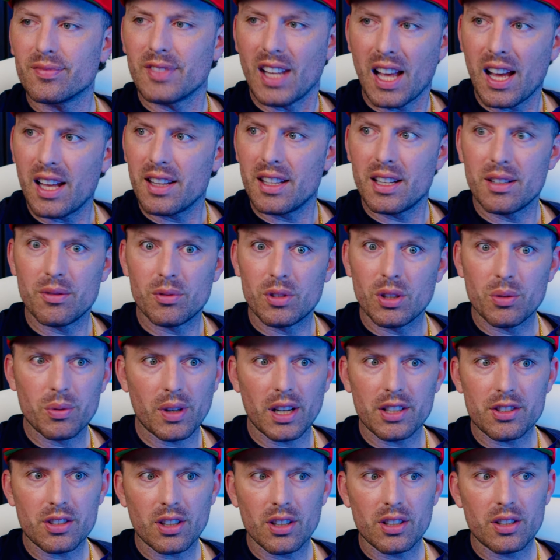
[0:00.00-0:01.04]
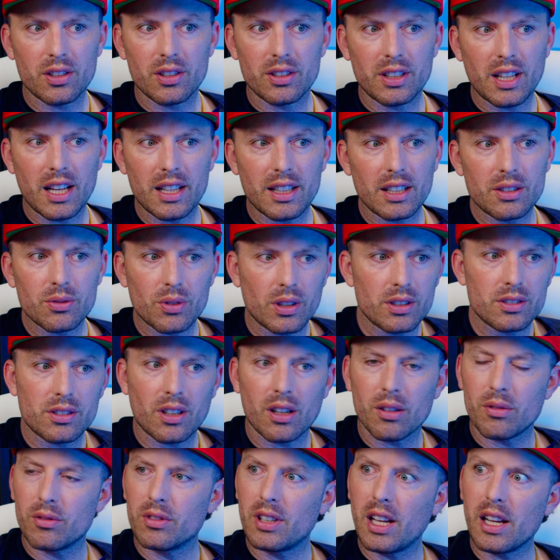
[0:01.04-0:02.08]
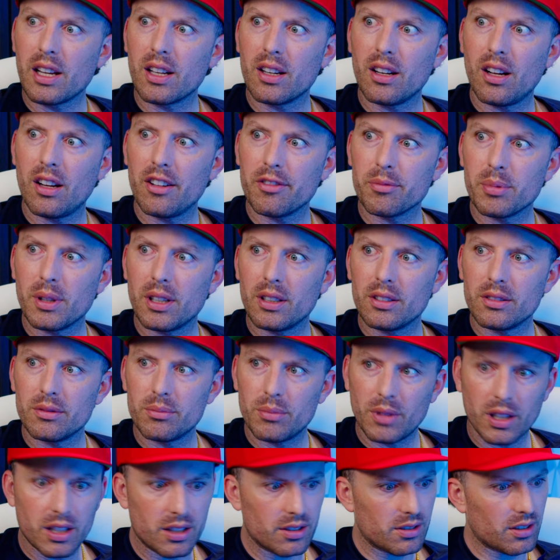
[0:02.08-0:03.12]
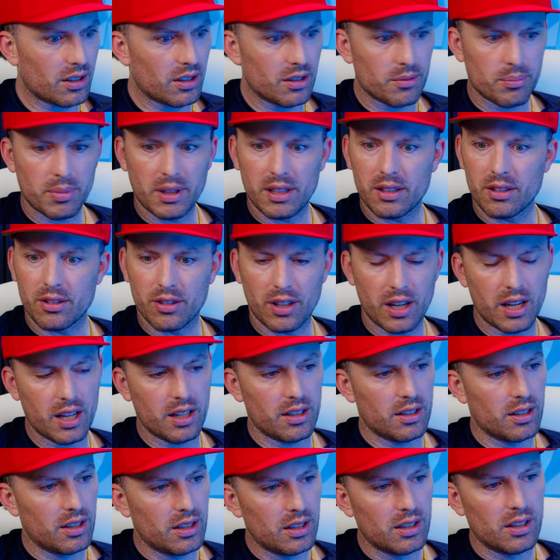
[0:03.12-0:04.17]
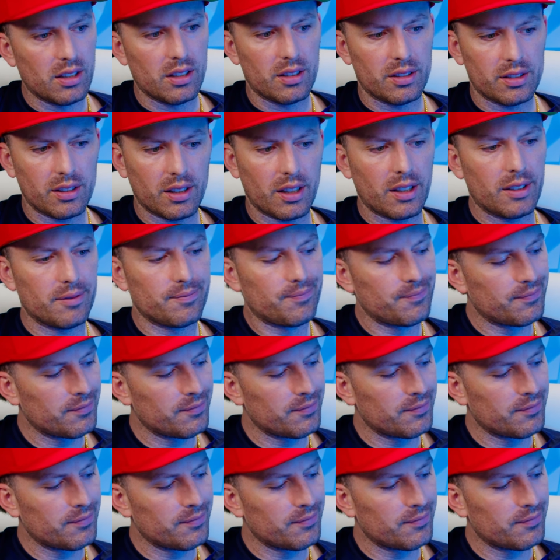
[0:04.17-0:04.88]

Yeah, and then dude, when I started doing that, that's when I started taking off, bro. Money started been great. So